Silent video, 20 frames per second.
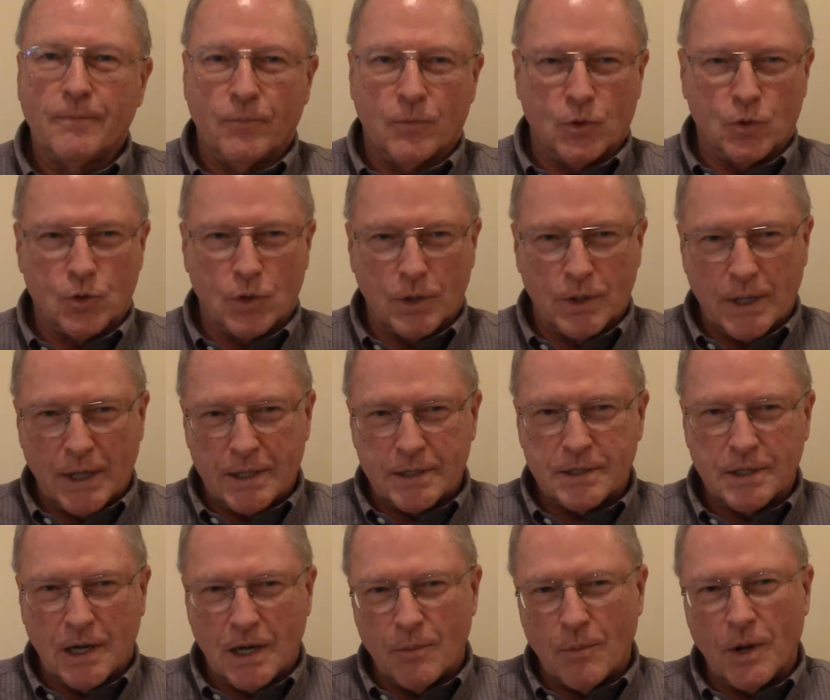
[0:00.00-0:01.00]
During that
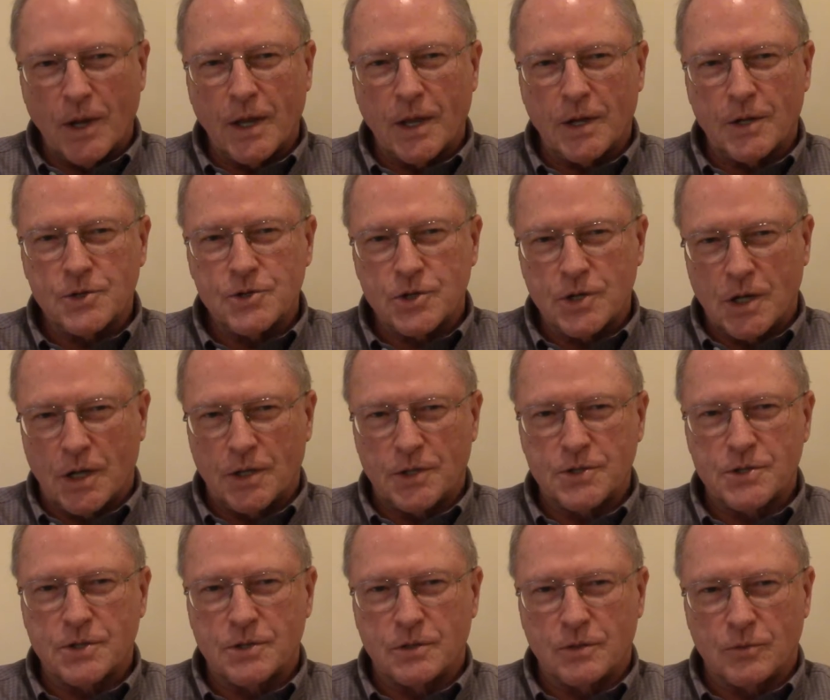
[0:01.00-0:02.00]
time, I had a
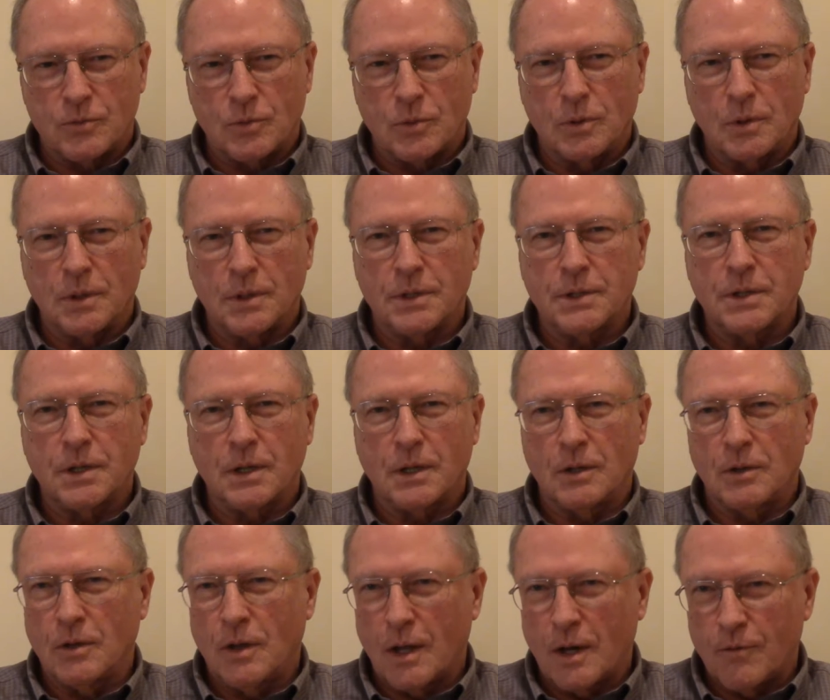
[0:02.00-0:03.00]
chance to really take
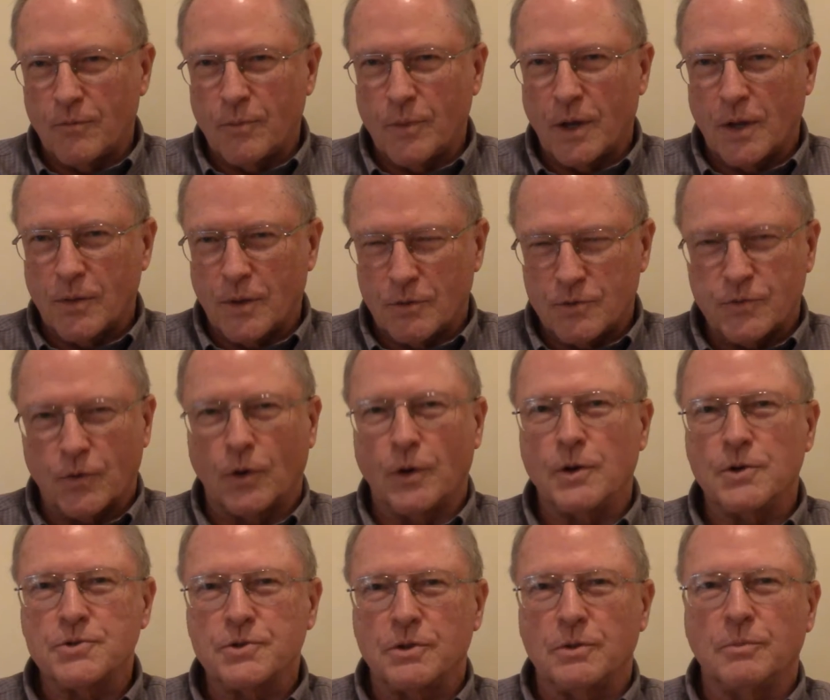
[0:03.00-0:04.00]
a lot of math. I was very
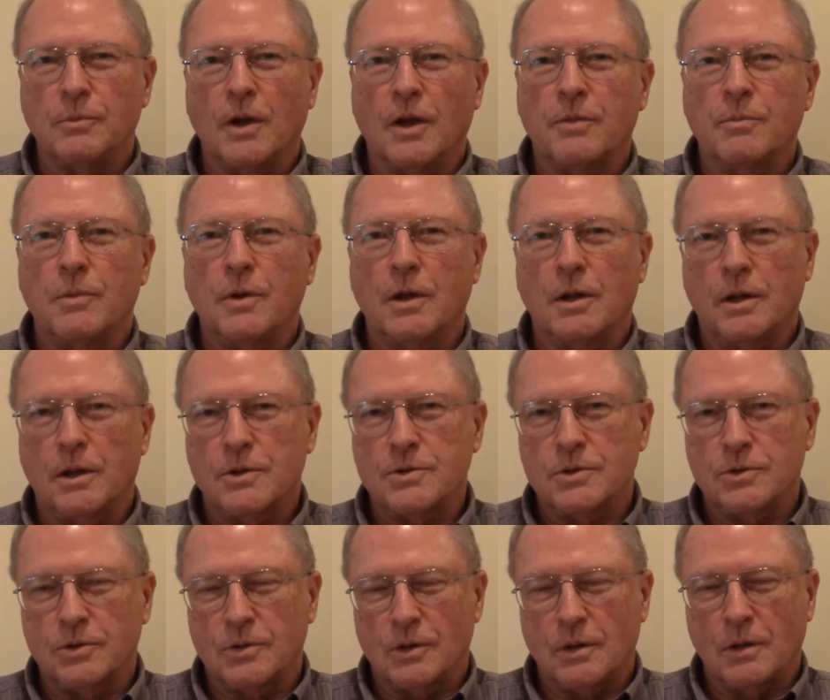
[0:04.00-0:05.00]
interested in mathematics
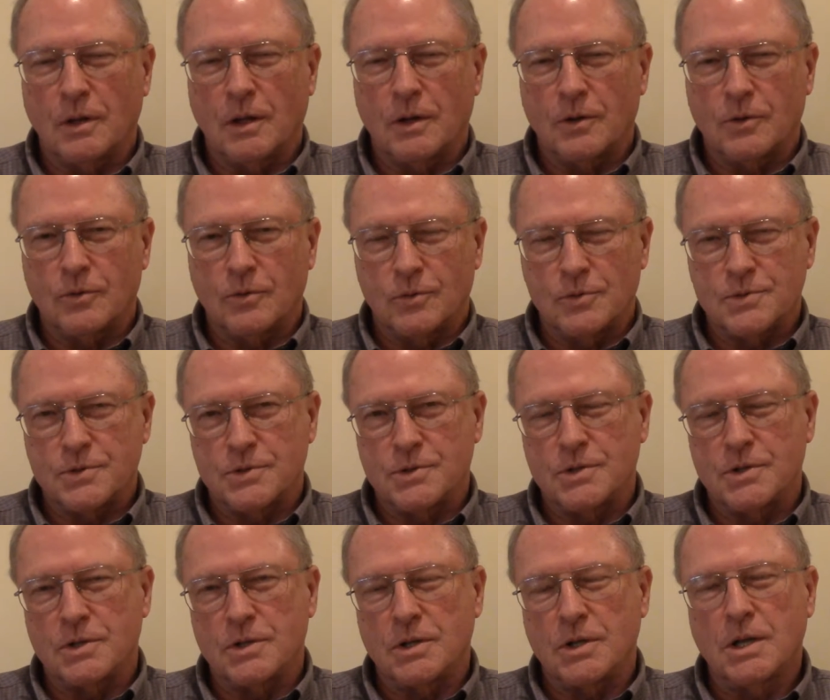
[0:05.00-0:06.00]
and took a lot of courses
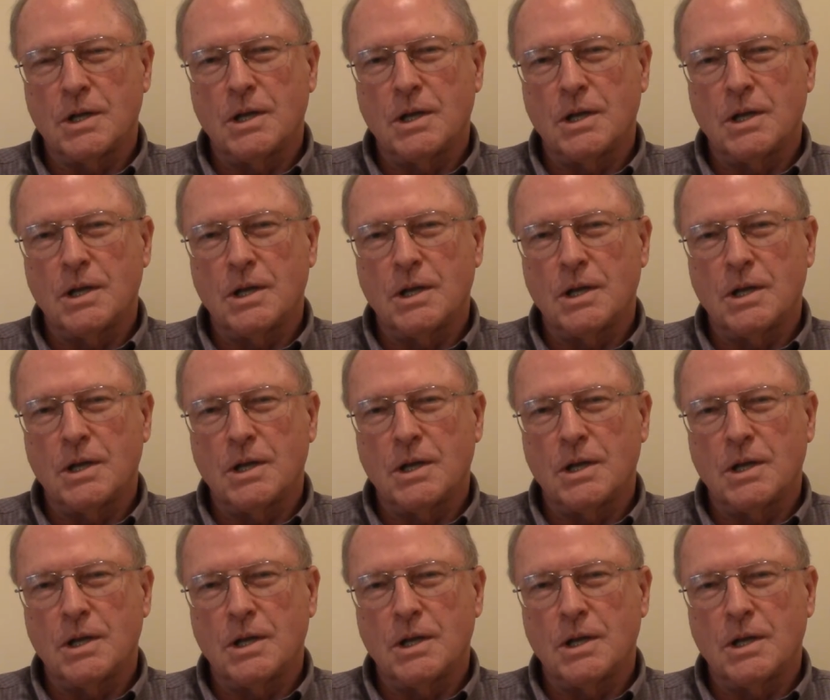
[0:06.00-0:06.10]
in